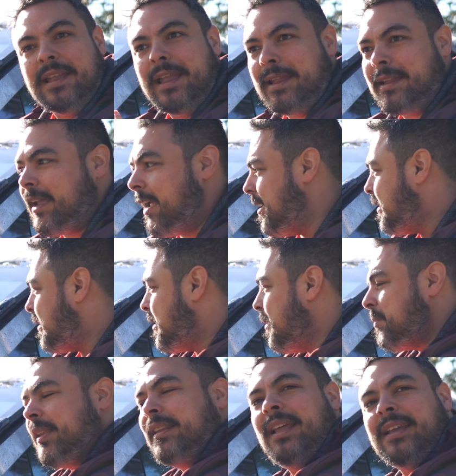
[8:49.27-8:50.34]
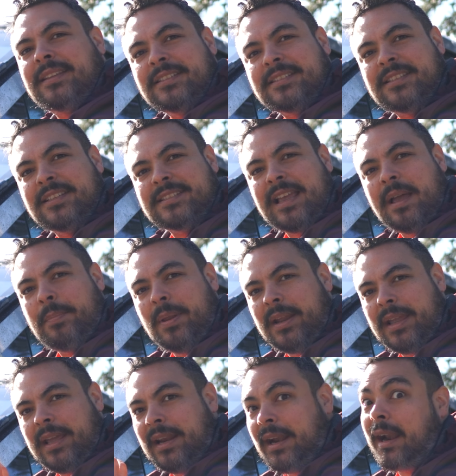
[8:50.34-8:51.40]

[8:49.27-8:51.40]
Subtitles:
in case something like this does happen again,